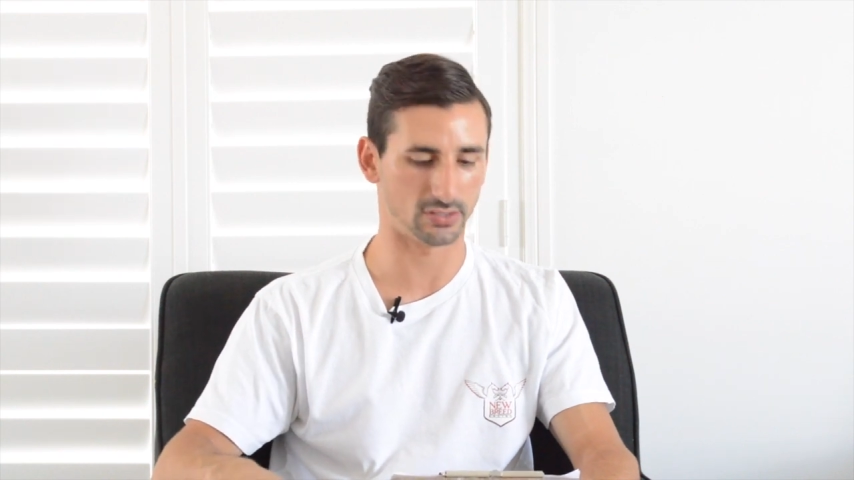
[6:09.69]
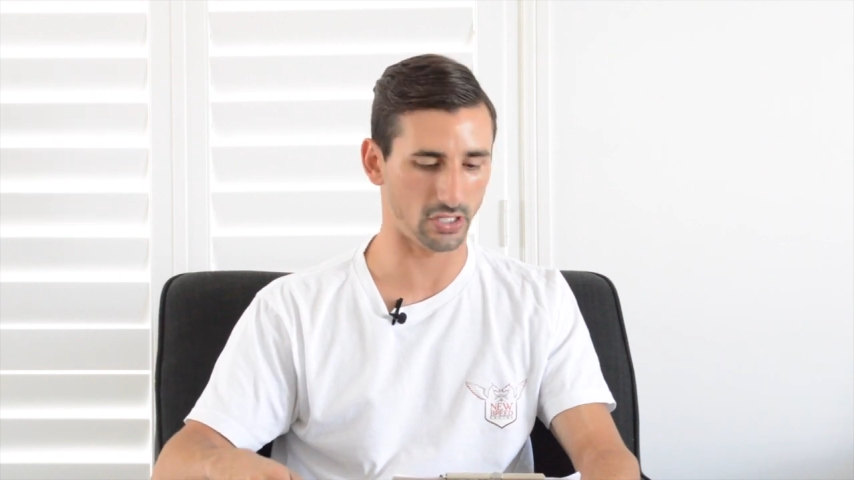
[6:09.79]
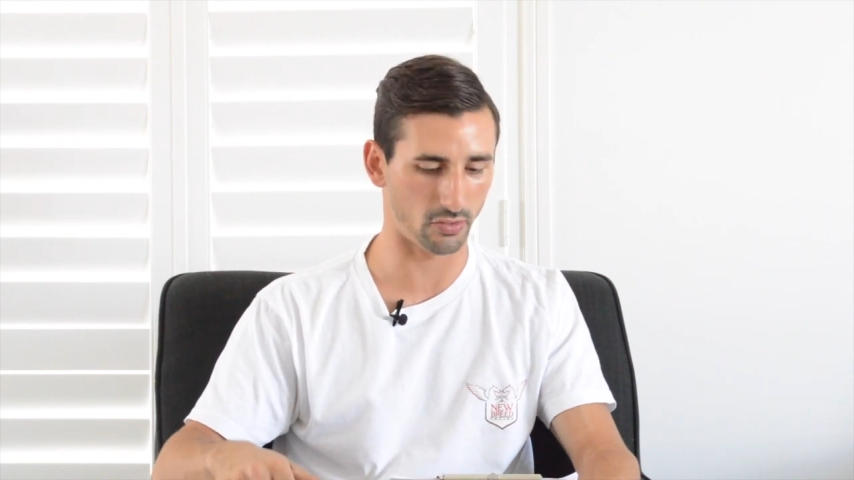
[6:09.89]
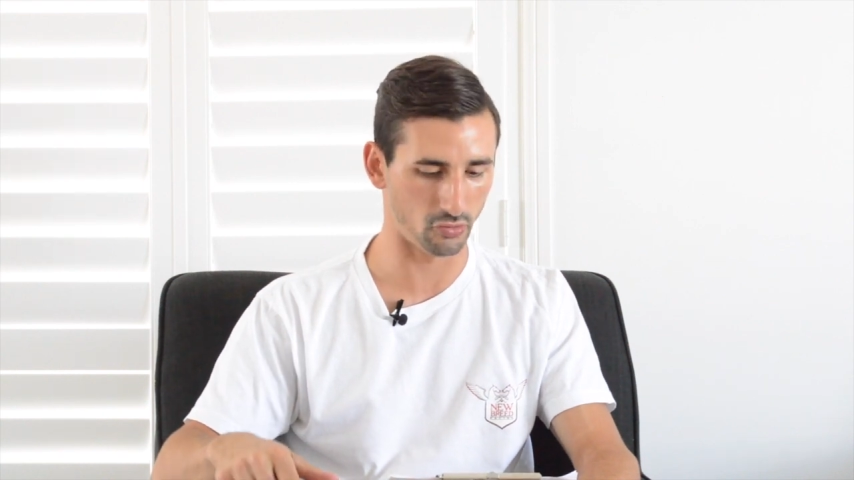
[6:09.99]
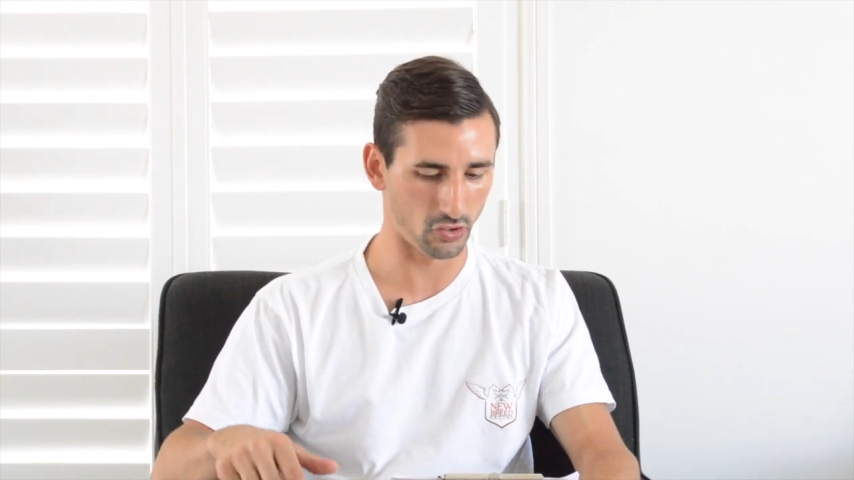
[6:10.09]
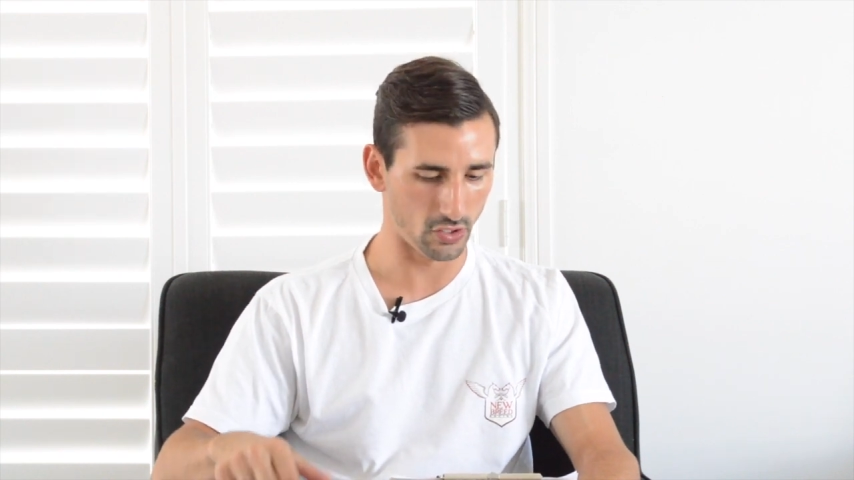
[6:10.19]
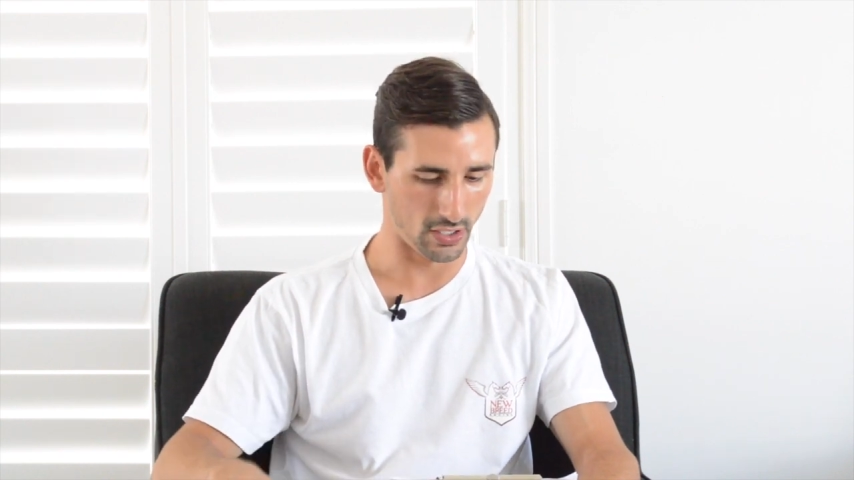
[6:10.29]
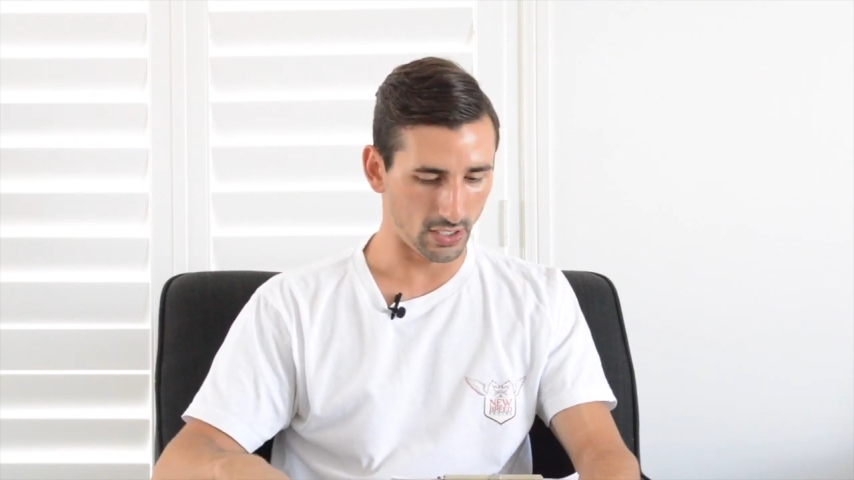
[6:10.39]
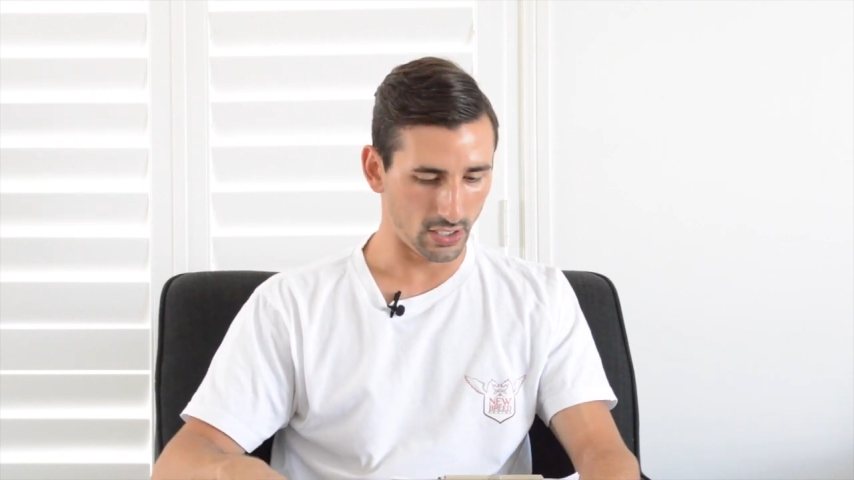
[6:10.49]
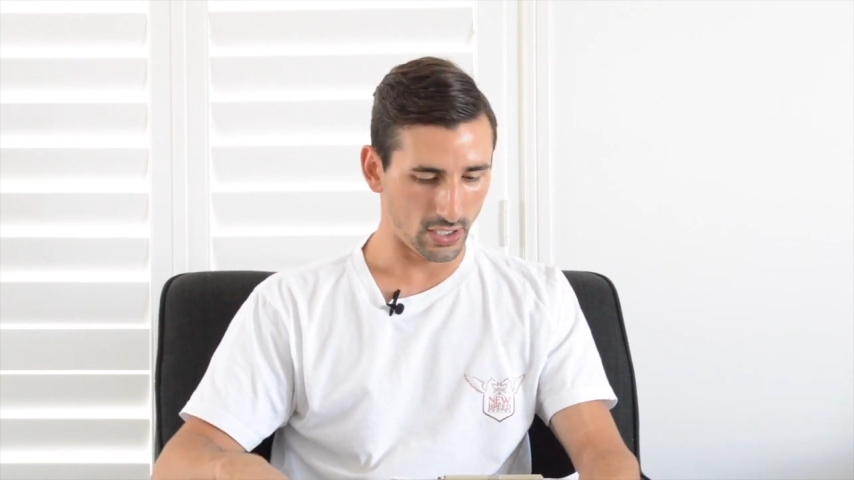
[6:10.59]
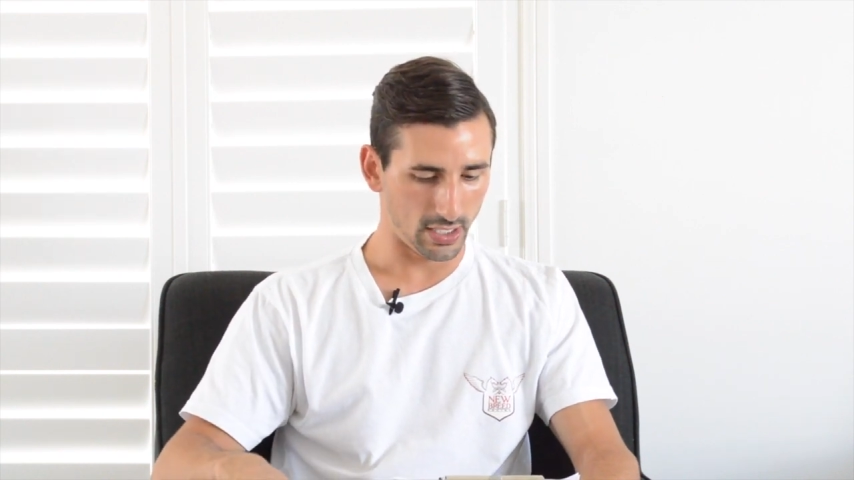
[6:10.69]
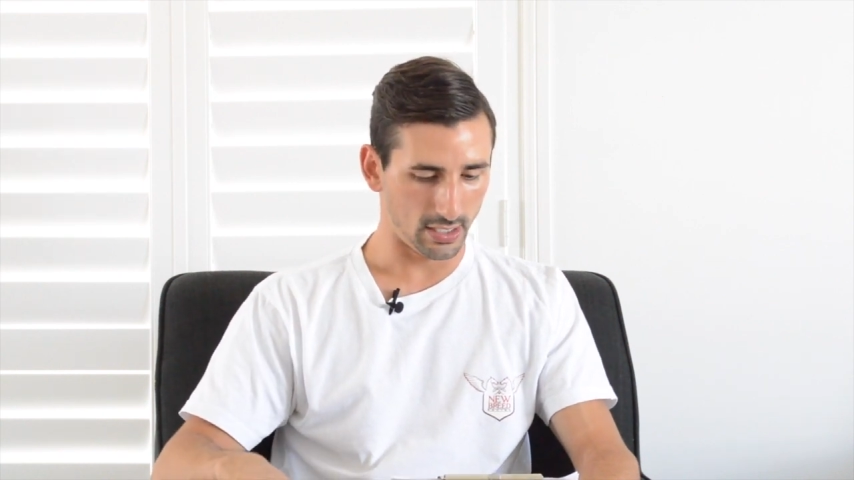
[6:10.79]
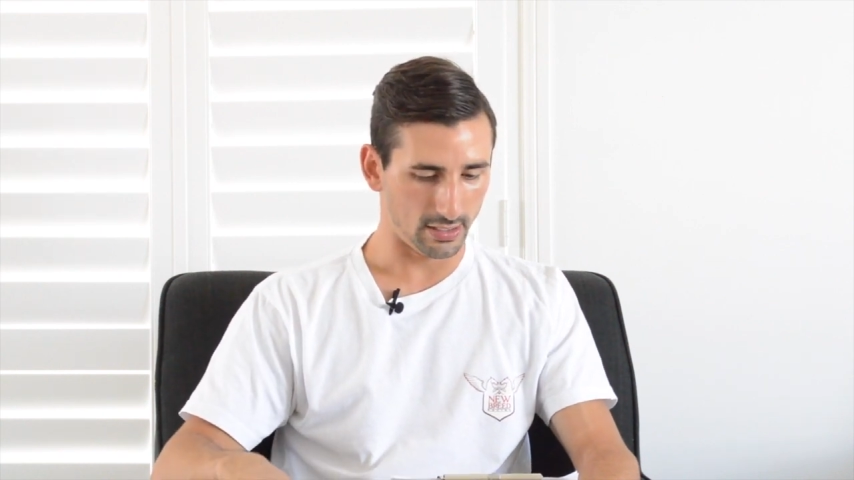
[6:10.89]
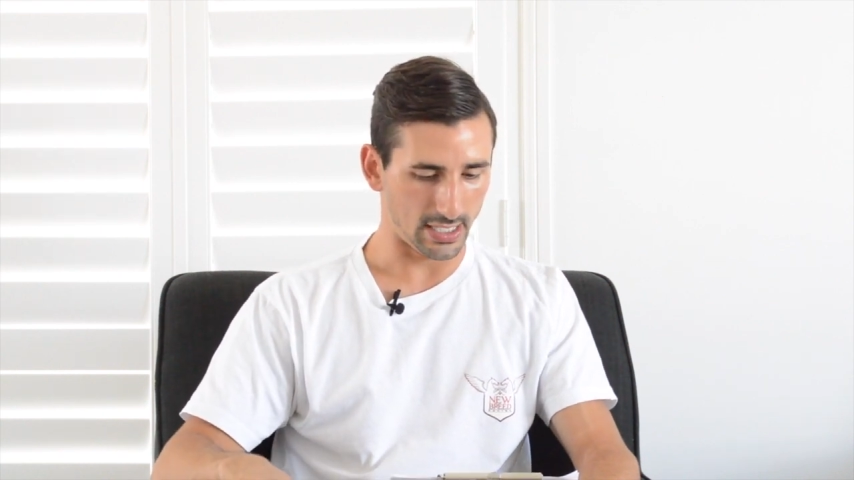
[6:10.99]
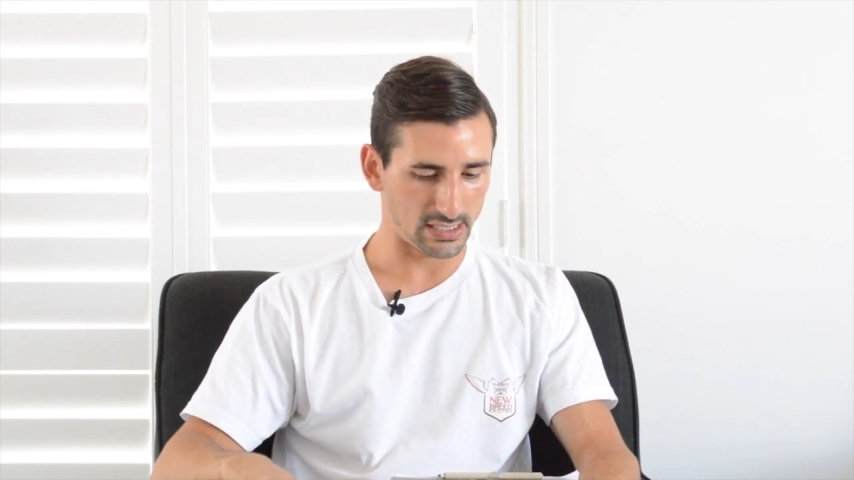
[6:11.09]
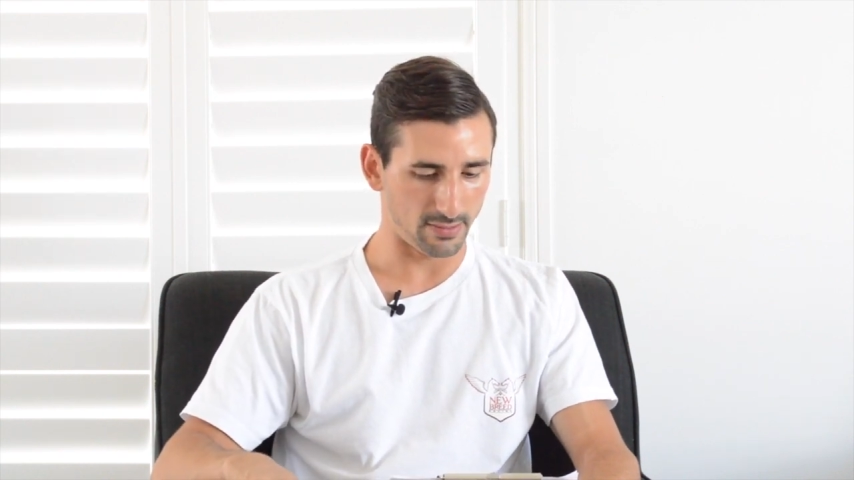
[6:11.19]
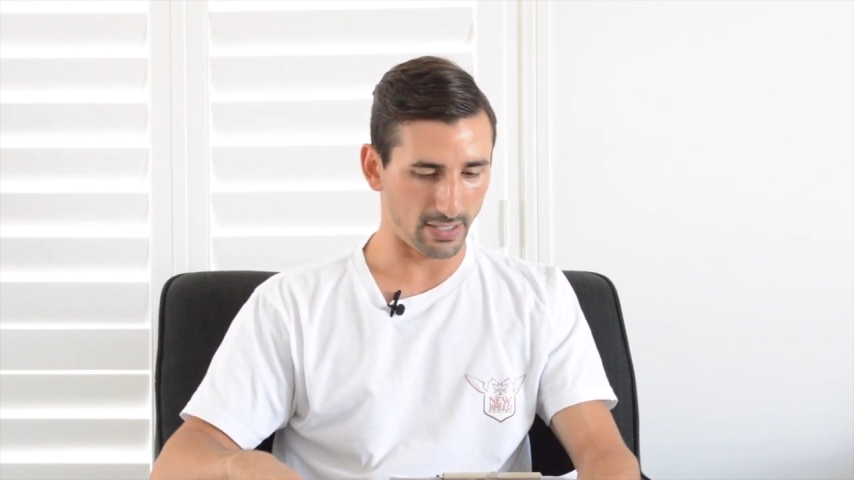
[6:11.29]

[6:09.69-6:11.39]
So that's